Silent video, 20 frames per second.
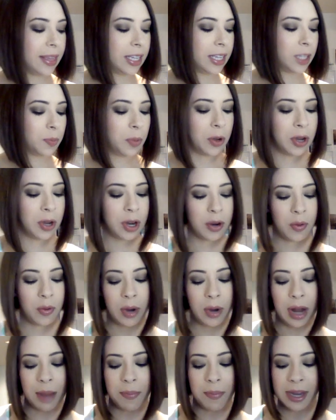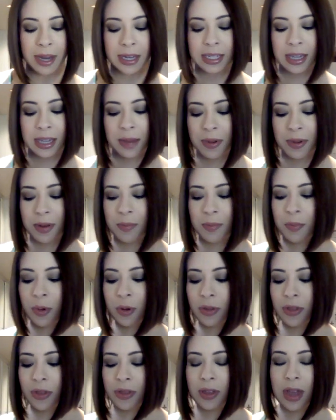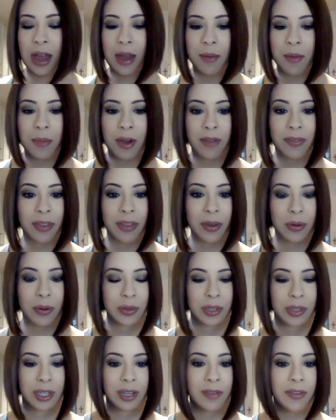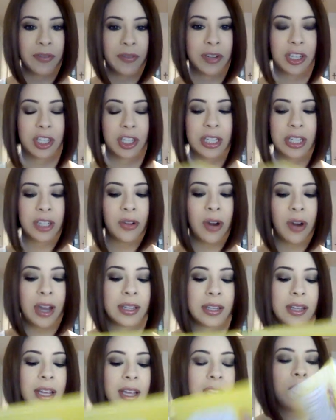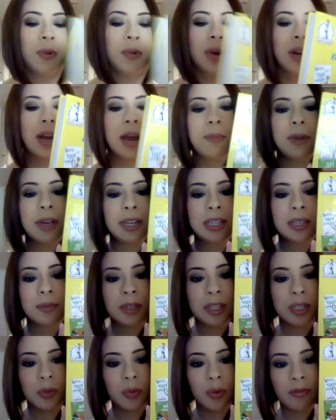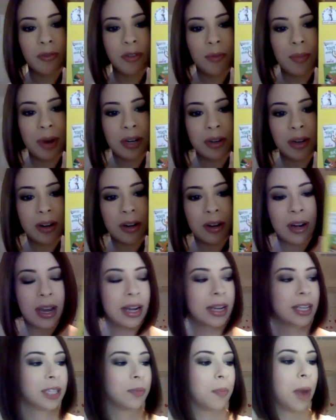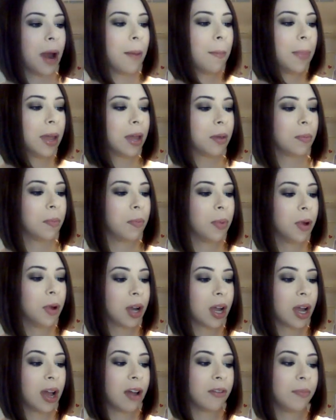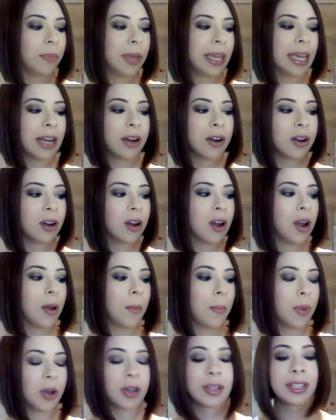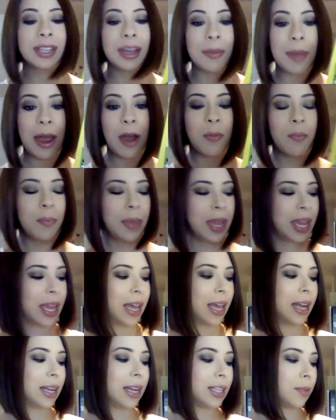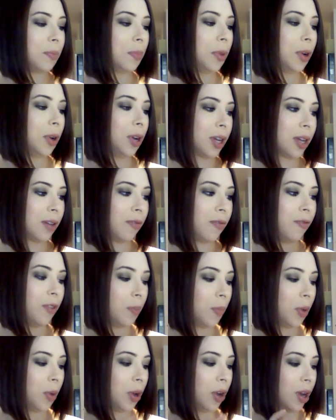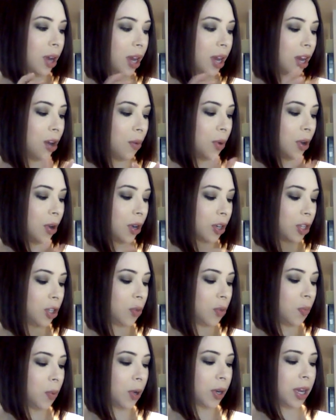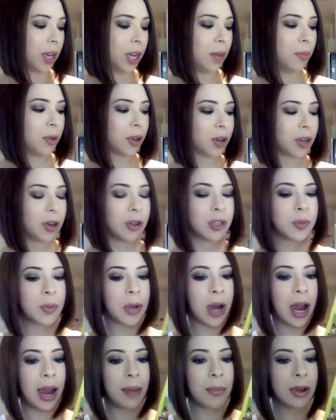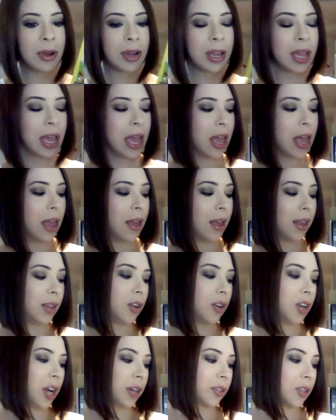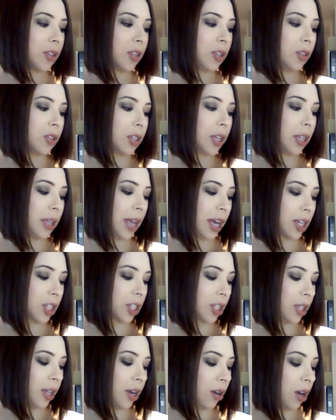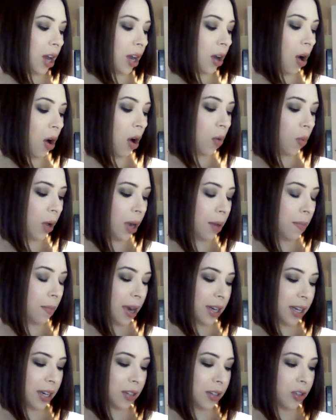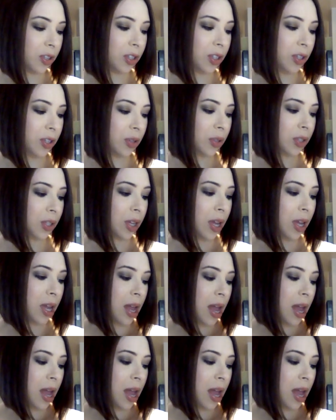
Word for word: this book, when I picked up both um, of those Fifty Shades of Grey and The Lucky One, I picked up this one for my daughter, and it's my big book of beginner books about me. And it's a book, foot book, ear book, tooth book, knee book, nose book, eye book, and their Doctor Seuss collection. They're not all written by Doctor Seuss.